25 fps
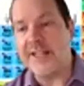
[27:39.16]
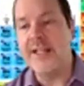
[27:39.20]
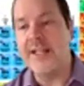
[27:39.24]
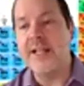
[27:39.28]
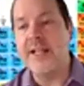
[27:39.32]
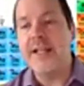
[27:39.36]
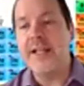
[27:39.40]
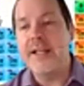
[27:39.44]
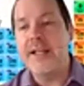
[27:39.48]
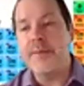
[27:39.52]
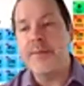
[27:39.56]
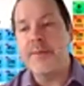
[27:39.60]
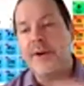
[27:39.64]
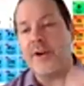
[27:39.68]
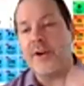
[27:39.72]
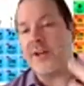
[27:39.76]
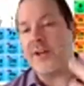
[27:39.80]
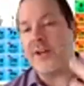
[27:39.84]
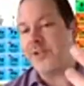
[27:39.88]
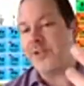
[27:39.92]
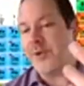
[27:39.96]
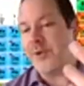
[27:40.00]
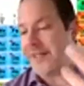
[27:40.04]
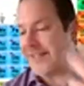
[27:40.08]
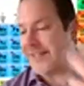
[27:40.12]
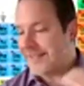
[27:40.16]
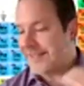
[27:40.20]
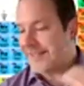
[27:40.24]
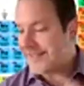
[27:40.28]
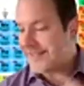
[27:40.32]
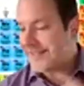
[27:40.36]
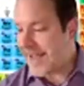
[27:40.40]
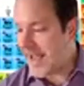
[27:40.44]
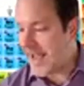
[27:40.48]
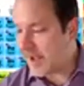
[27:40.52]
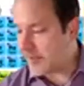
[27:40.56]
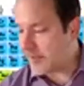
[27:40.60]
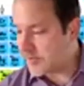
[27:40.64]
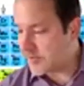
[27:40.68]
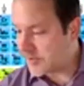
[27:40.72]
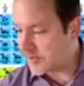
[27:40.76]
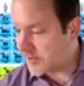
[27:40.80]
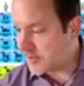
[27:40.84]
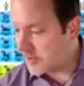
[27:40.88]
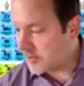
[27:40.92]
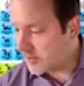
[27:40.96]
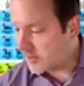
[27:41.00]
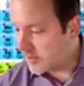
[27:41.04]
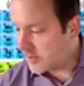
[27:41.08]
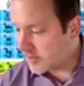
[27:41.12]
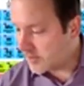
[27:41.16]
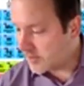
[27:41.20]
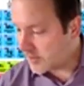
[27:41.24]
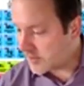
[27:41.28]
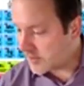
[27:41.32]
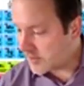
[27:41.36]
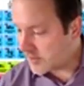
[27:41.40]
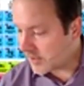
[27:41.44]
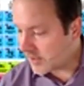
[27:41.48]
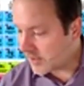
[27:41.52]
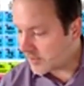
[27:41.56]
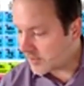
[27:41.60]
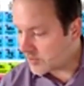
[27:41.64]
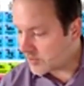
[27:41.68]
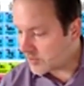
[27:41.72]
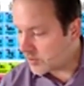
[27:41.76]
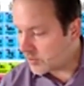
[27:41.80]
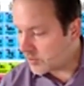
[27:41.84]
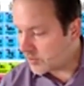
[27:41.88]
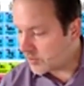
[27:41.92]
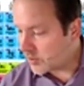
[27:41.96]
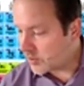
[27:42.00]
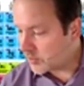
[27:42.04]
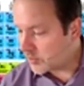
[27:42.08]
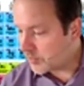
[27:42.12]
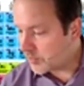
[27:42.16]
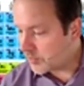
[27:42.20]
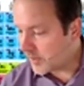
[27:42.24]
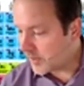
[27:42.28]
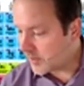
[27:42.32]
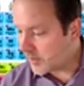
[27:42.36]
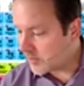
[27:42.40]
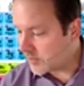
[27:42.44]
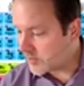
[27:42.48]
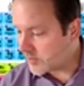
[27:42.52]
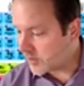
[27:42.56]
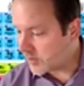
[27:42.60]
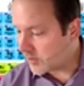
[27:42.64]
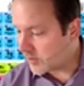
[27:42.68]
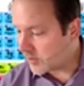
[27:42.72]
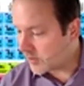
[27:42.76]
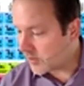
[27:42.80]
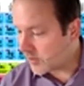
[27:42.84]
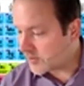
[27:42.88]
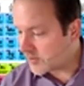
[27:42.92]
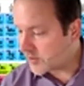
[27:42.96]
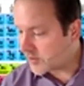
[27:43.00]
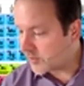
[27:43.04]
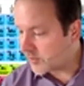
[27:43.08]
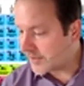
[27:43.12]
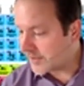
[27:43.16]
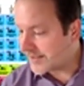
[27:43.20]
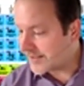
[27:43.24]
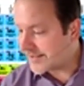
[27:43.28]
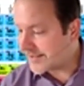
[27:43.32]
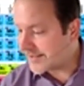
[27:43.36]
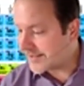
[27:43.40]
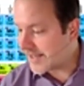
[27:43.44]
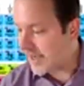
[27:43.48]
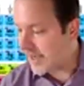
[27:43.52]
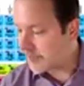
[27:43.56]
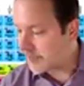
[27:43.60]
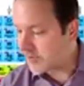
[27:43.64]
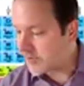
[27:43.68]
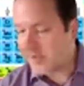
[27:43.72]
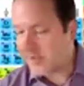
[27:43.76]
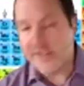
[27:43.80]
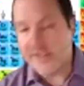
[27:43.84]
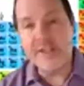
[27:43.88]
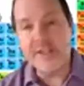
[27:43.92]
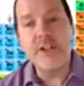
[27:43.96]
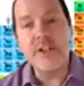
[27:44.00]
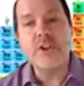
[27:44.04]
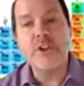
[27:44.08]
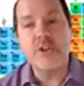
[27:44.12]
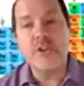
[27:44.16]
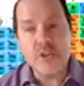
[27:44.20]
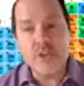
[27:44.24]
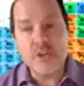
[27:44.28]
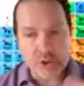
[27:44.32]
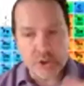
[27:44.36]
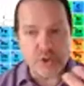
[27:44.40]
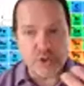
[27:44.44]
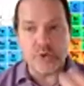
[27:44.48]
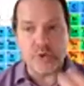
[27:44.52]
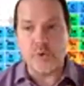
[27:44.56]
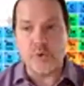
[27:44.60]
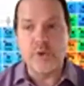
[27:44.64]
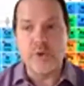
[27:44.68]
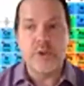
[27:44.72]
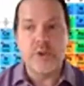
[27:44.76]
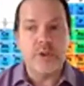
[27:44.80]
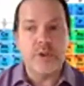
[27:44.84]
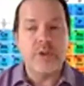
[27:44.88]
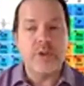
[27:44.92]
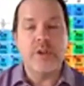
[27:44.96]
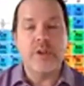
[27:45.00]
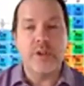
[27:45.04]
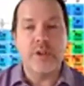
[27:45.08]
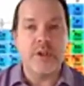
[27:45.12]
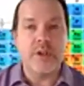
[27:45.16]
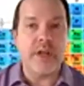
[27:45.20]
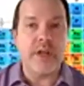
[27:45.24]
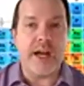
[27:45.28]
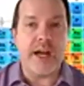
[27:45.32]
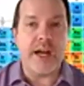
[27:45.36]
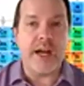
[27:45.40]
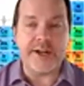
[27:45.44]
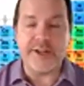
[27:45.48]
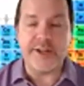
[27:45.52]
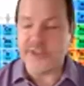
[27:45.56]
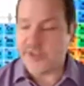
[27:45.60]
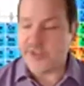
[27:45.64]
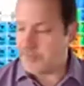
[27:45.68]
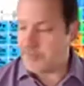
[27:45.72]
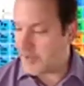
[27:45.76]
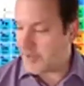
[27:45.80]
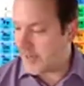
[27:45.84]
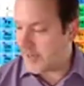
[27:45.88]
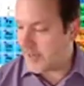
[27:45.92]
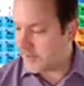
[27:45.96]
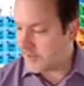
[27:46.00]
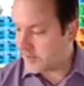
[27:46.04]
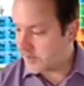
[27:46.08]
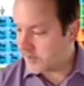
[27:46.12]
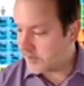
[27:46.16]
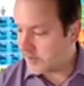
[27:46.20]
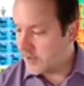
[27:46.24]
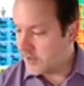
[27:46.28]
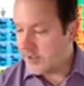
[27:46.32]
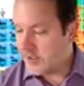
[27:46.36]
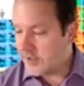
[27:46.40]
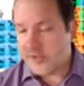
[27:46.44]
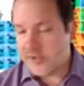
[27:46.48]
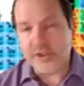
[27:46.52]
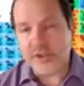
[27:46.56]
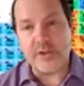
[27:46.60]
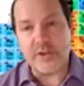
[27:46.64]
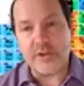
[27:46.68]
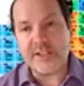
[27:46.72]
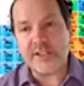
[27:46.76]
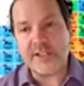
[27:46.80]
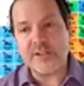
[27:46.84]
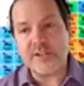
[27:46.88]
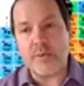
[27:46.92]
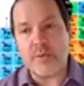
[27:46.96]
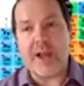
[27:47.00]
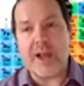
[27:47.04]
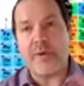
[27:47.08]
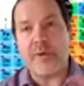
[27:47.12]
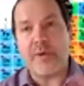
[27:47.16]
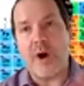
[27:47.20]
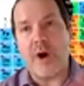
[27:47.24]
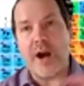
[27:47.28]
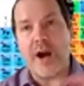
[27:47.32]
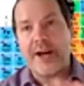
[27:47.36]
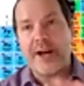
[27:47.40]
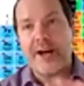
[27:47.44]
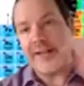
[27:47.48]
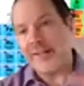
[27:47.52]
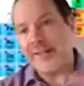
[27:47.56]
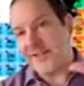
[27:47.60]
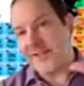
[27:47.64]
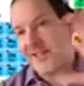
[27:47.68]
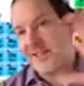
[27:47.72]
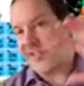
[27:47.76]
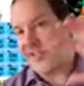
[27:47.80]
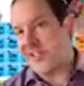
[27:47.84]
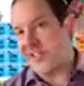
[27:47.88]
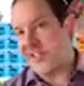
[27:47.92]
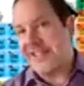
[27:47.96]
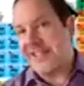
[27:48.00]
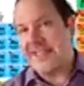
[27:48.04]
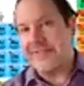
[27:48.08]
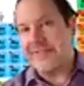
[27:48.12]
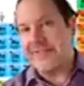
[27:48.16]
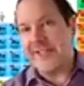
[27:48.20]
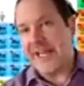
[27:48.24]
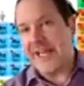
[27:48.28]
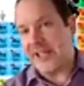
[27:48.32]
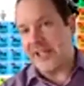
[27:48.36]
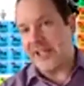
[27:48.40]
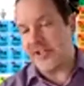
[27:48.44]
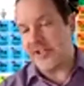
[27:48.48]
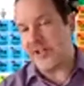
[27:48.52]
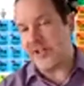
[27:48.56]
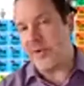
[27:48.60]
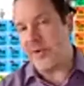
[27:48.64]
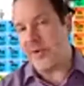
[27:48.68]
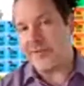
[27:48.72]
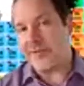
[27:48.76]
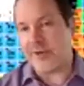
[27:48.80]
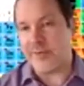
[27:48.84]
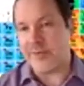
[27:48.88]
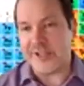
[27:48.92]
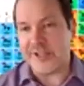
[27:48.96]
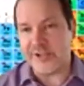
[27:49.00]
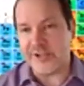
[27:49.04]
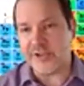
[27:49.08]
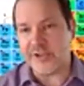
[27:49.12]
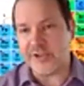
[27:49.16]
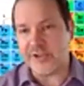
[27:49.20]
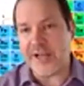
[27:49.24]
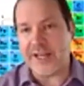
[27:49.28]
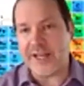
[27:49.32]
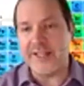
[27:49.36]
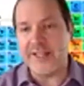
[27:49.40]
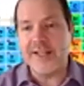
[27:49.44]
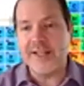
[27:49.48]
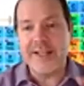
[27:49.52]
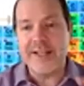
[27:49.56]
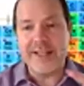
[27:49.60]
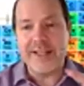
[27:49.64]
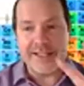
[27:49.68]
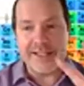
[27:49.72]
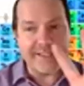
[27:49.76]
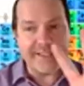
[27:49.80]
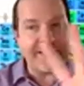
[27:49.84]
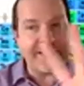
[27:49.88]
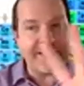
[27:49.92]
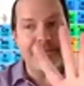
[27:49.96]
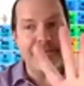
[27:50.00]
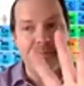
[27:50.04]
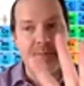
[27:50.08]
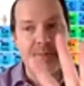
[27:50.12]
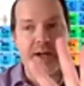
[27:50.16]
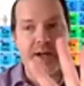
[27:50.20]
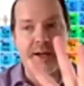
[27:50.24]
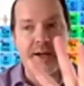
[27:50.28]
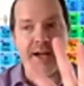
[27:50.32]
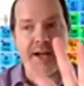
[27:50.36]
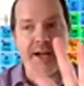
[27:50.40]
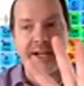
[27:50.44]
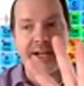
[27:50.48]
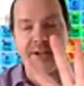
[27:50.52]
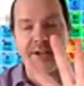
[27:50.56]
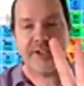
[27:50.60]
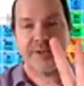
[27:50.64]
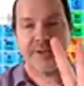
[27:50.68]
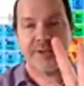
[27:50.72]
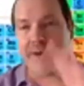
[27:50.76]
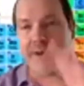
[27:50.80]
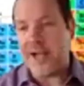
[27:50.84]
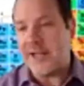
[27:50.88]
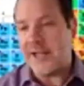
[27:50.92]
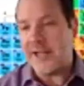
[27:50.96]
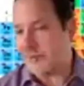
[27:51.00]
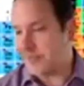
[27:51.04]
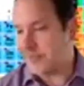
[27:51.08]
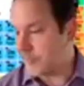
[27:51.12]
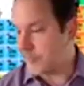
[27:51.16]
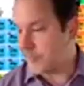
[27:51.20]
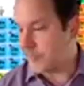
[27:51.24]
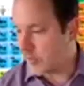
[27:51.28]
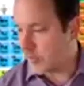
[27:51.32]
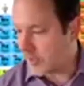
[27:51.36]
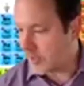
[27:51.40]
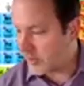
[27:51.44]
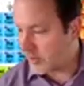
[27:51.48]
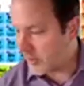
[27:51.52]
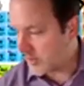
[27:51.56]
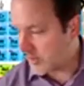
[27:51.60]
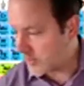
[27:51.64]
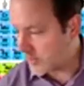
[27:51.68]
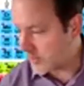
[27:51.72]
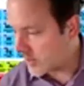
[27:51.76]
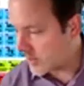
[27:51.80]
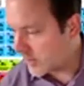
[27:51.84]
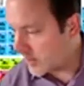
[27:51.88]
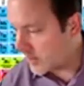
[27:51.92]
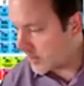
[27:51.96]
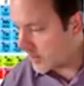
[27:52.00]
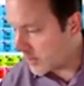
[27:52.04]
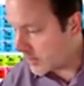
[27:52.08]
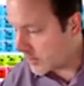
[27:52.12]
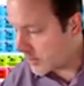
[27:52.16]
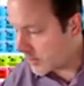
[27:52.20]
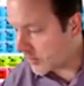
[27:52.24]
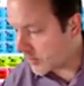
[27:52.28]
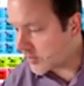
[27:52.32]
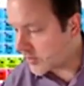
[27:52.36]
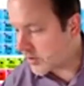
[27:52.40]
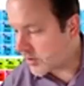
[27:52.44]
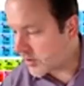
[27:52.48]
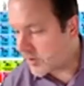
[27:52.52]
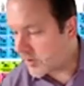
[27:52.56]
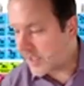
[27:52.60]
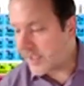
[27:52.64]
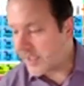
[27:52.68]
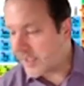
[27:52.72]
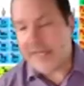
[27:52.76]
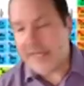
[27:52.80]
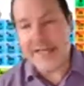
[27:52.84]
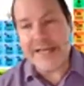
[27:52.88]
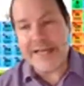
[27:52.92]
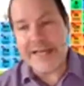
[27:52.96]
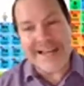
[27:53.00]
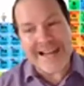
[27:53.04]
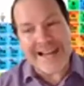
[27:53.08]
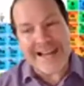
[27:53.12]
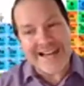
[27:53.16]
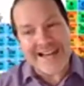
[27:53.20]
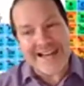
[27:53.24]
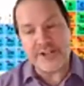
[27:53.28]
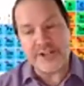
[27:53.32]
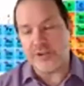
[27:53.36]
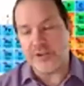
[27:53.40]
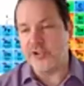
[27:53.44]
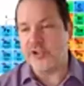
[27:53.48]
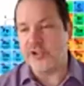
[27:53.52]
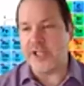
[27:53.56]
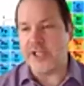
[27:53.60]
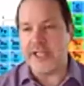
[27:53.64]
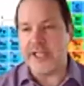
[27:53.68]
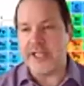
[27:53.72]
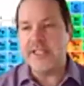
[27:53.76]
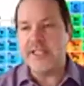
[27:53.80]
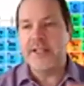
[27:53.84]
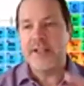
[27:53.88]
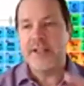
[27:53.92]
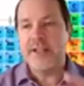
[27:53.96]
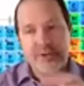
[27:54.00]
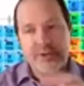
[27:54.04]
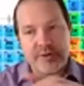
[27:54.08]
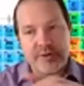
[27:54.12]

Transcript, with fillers: end, but also accepts because it has two lone pairs here. It also accepts two hydrogen bonds. So this is why water has such a deviation away from its trend. It can uh, hydrogen bond in four areas. Now, so can nitrogen